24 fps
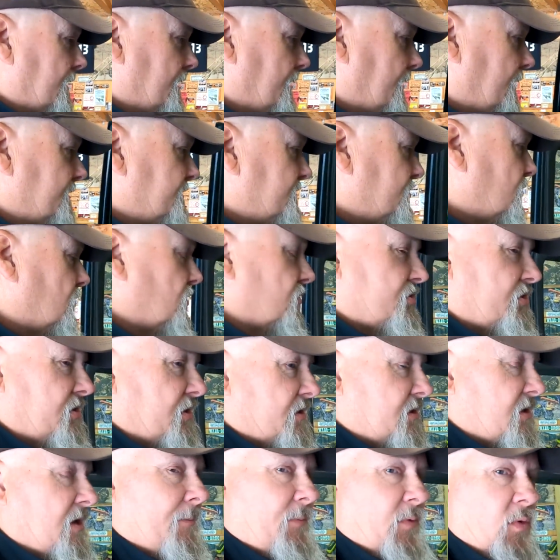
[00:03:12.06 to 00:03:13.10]
I told you a
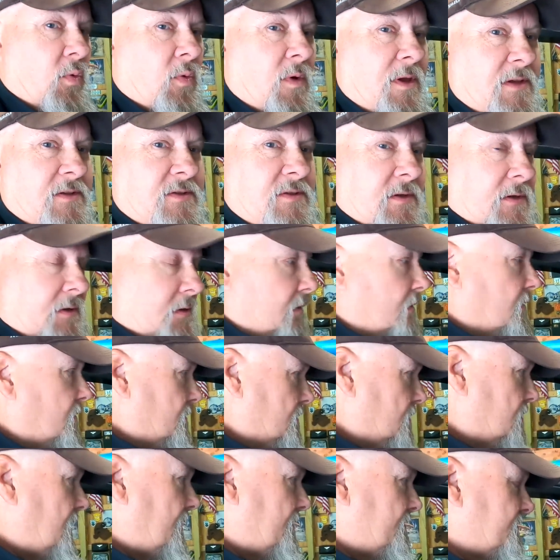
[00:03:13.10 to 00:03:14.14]
couple weeks ago
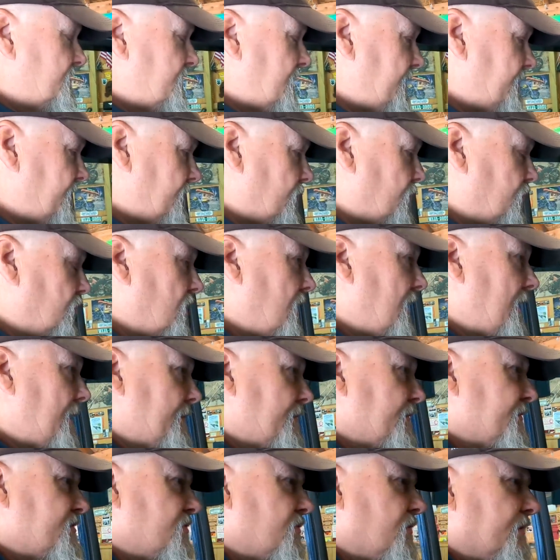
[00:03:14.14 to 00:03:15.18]
I was having
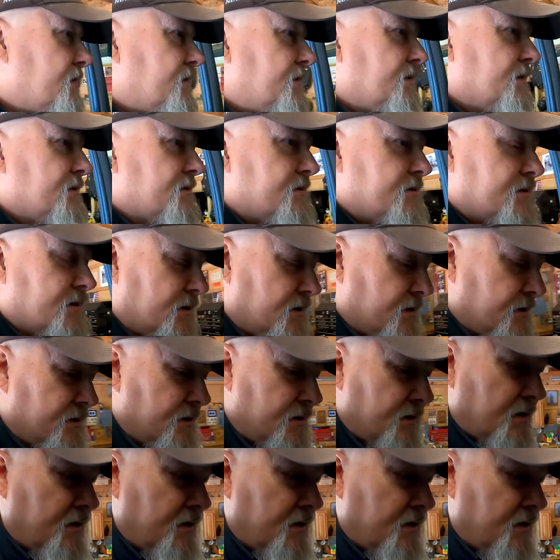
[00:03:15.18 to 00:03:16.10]
problems with this uh,